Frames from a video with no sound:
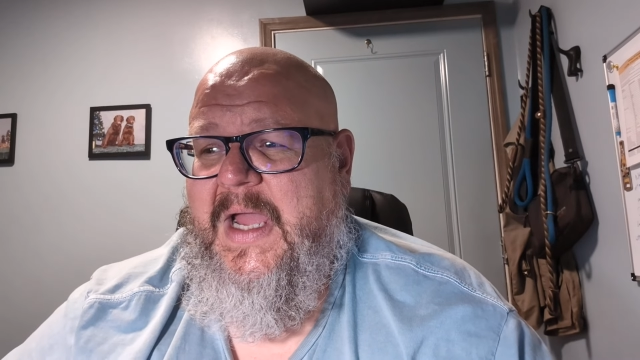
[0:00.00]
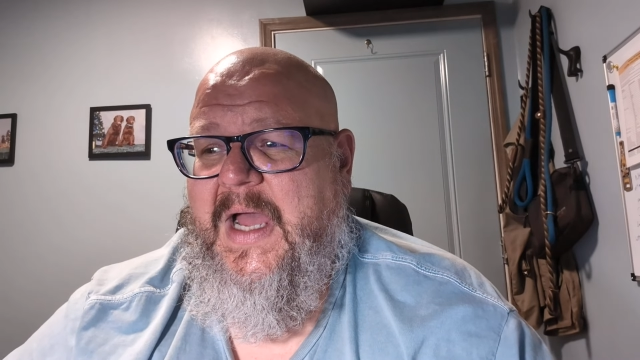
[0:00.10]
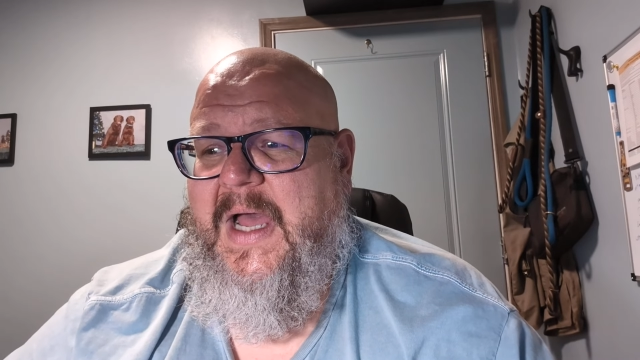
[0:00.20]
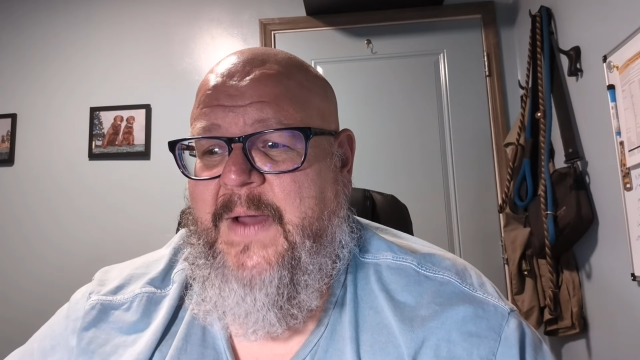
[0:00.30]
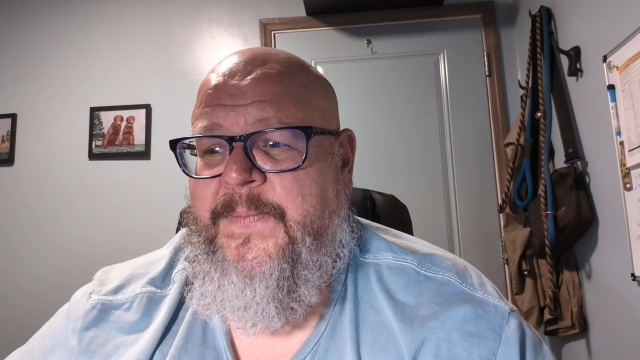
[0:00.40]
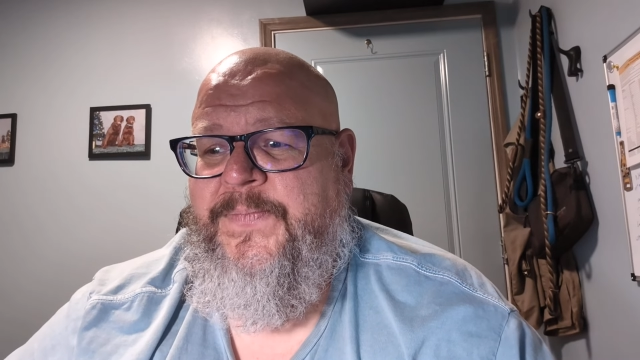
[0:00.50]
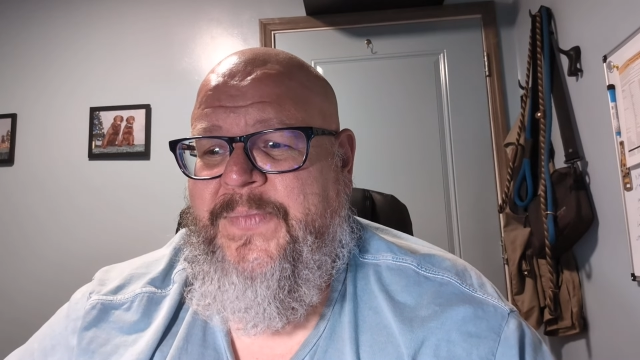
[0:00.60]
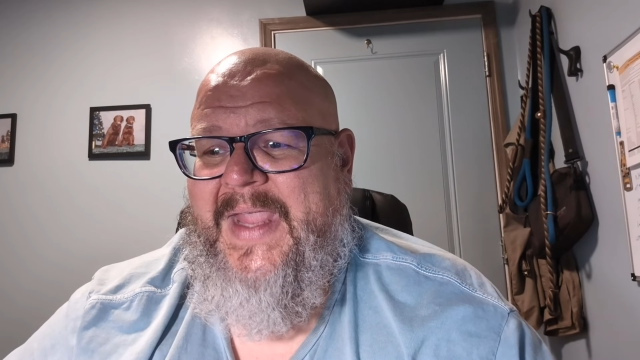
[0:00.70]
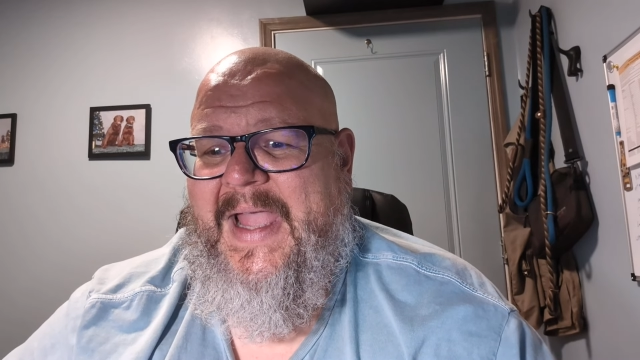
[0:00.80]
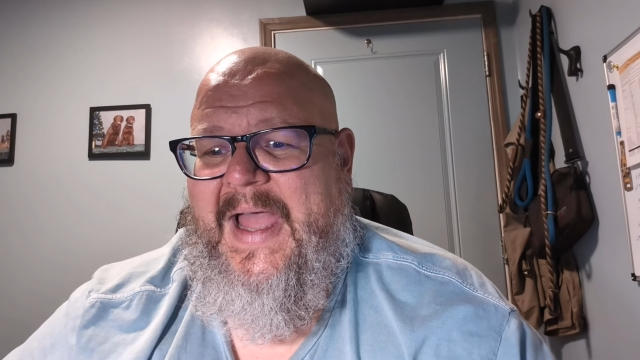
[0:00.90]
Um,
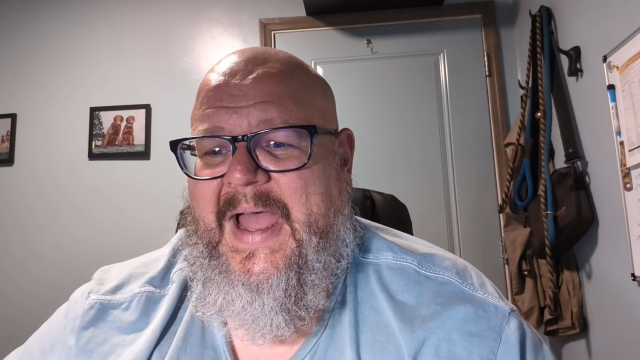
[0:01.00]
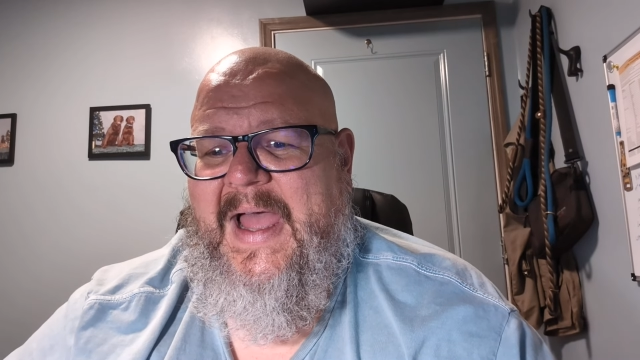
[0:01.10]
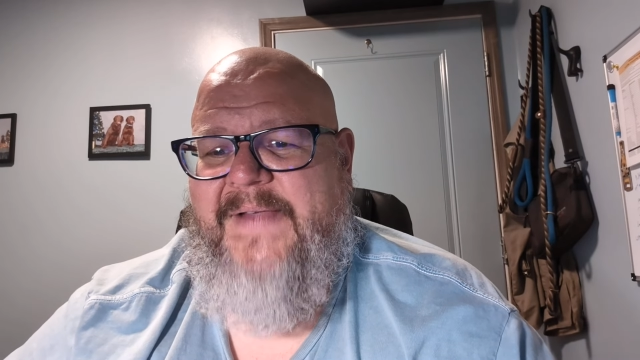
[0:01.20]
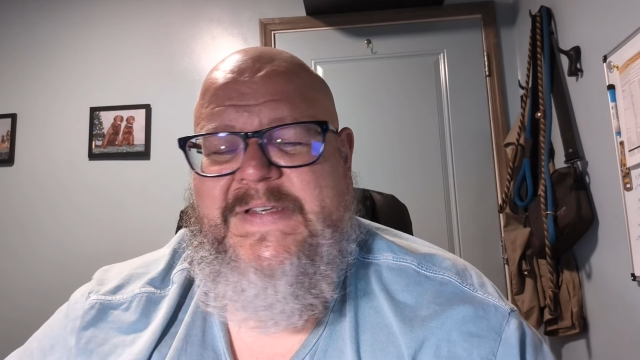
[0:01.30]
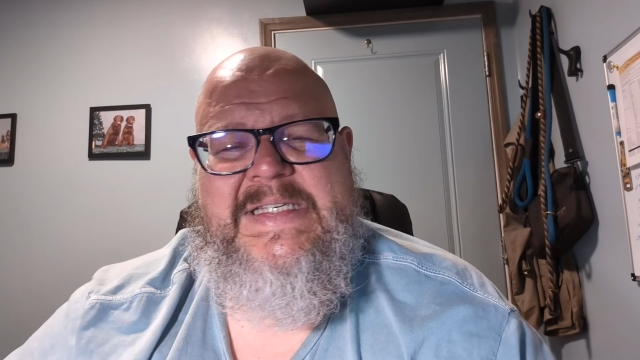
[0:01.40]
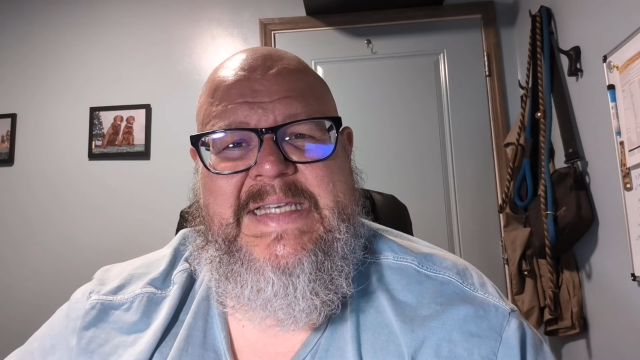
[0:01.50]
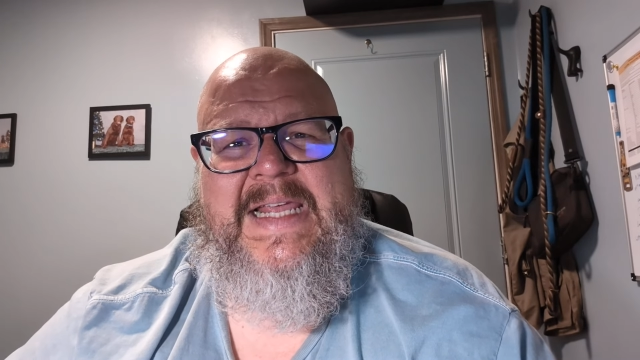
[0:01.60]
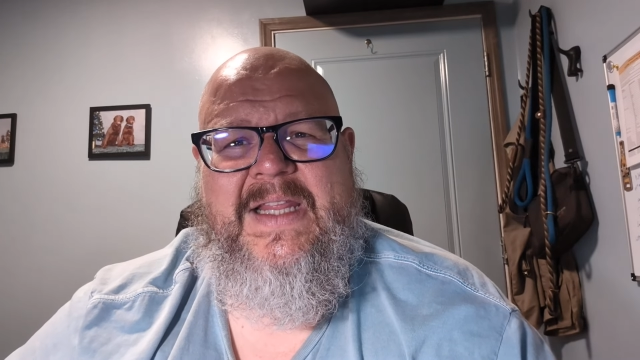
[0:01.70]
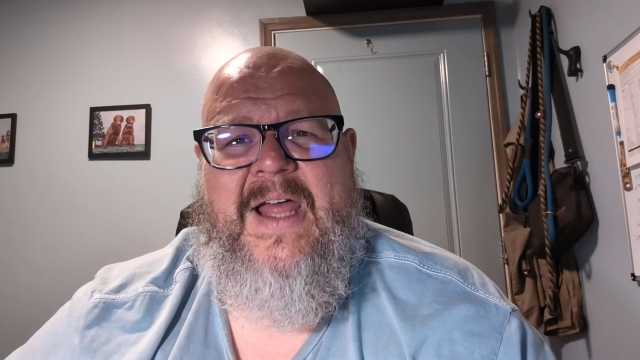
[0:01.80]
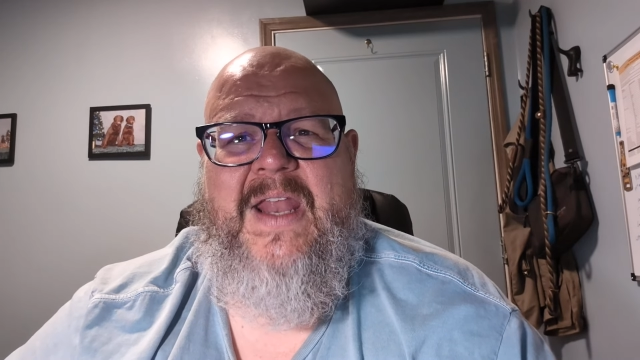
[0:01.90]
I see
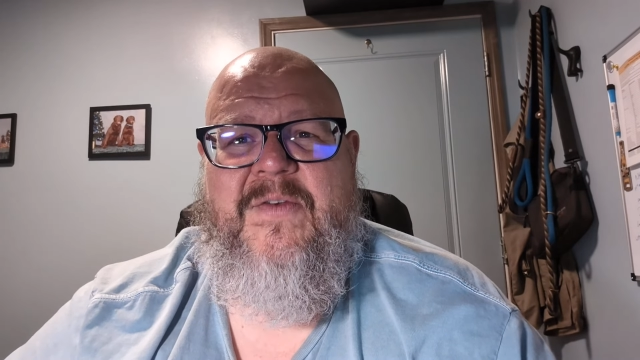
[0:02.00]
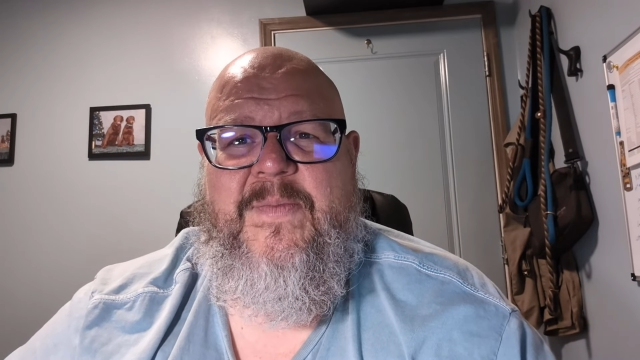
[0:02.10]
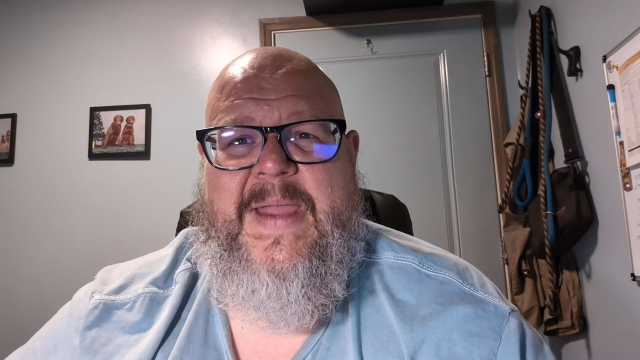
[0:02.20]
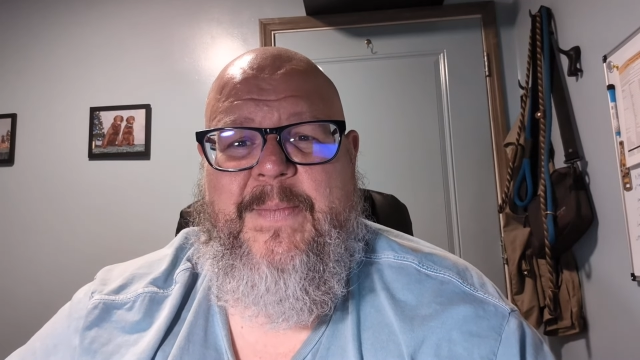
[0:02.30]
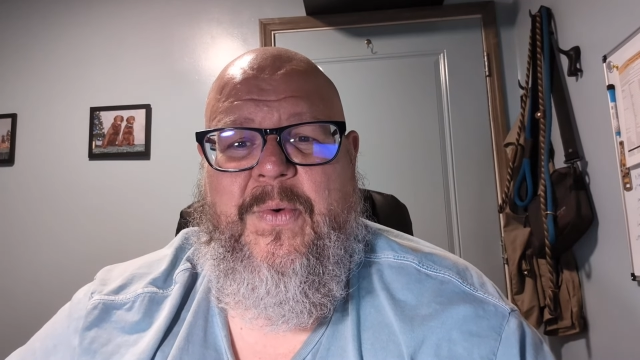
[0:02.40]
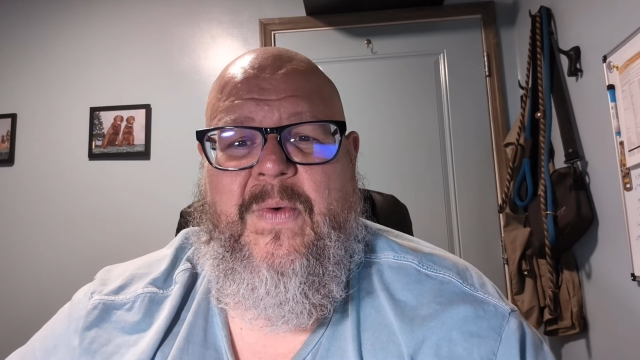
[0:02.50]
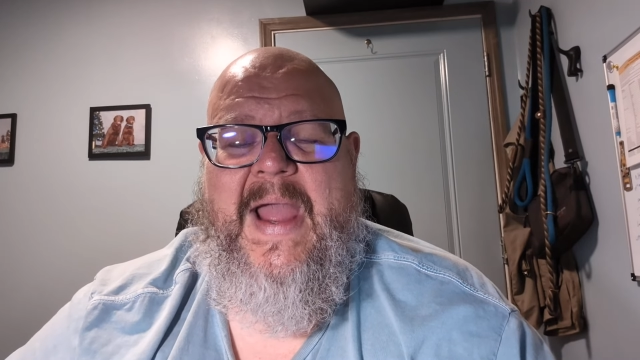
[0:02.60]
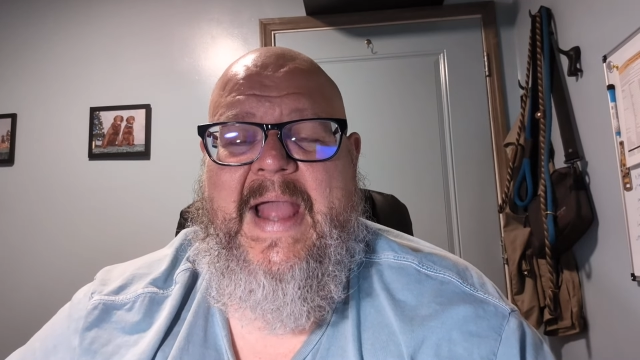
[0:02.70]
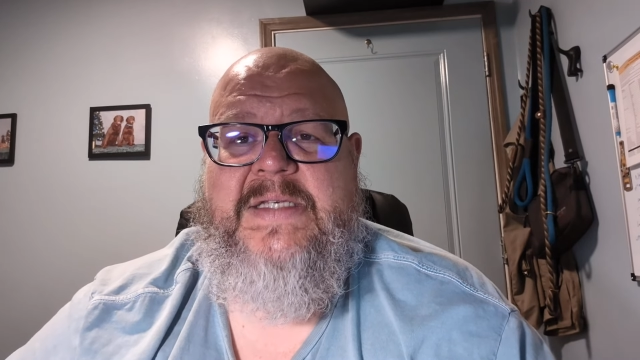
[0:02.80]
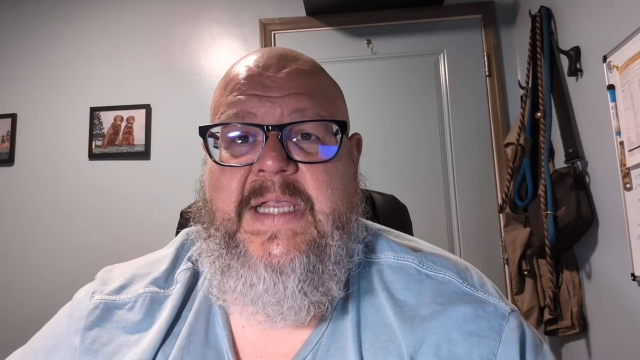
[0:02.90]
a lot of people
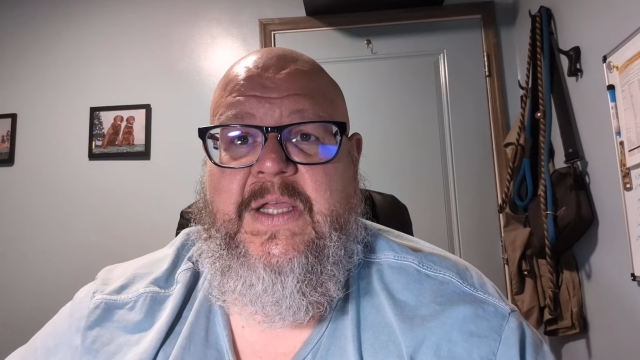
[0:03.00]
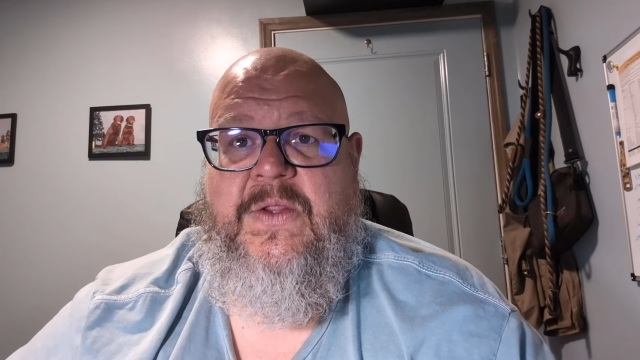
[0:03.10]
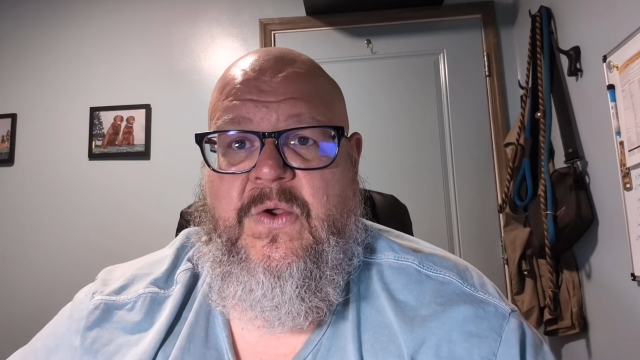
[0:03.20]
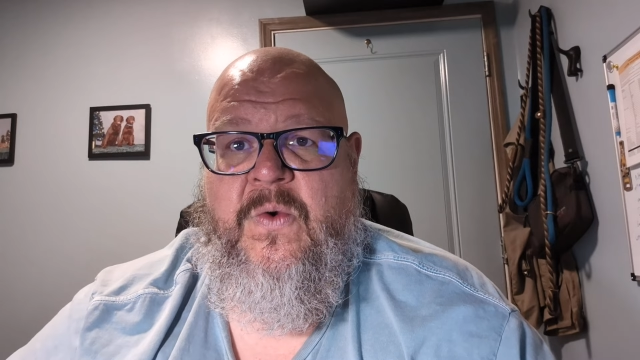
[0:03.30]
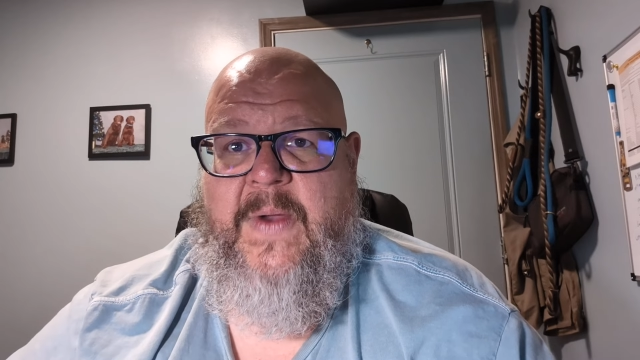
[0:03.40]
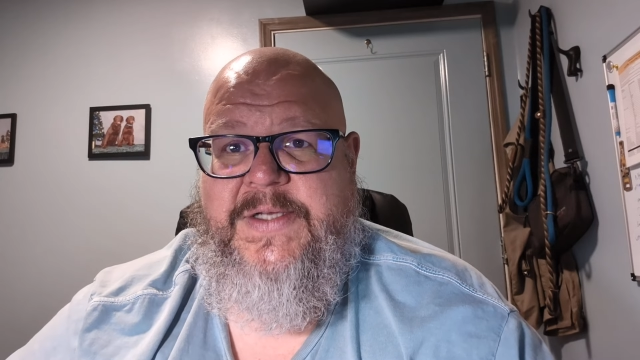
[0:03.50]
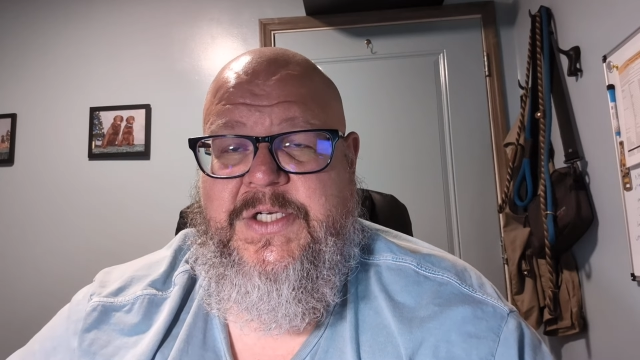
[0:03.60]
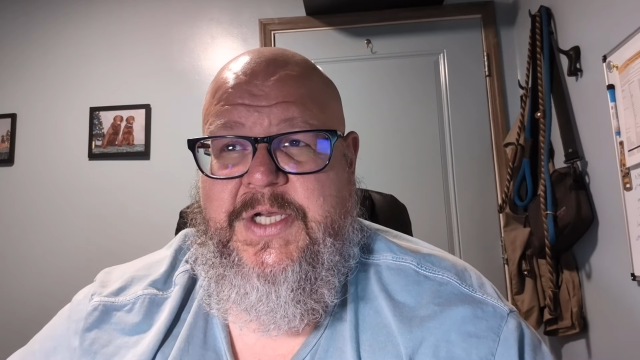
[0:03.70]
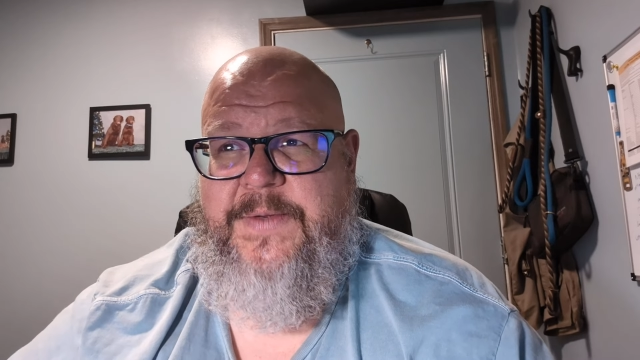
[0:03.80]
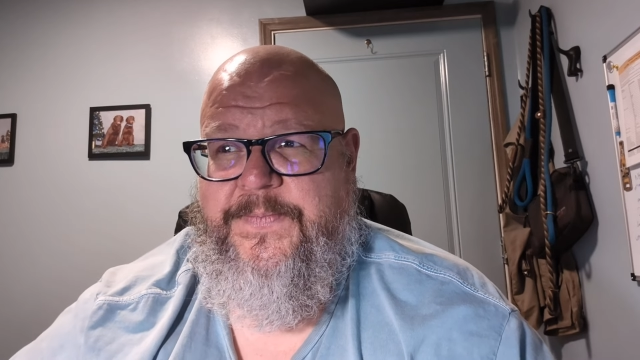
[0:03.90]
asking the
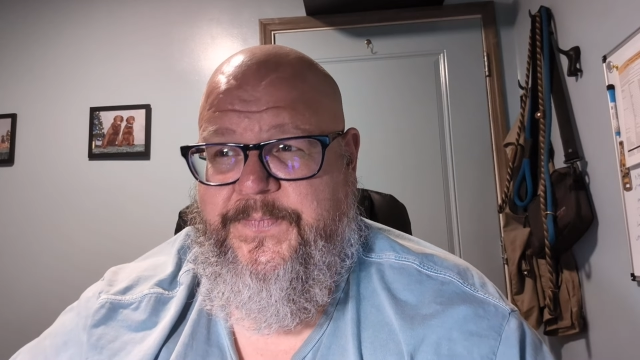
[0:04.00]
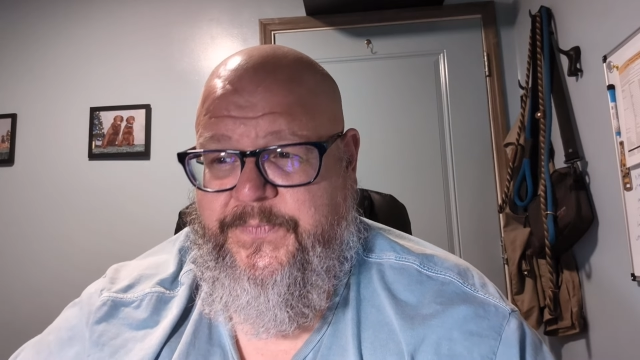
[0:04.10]
question,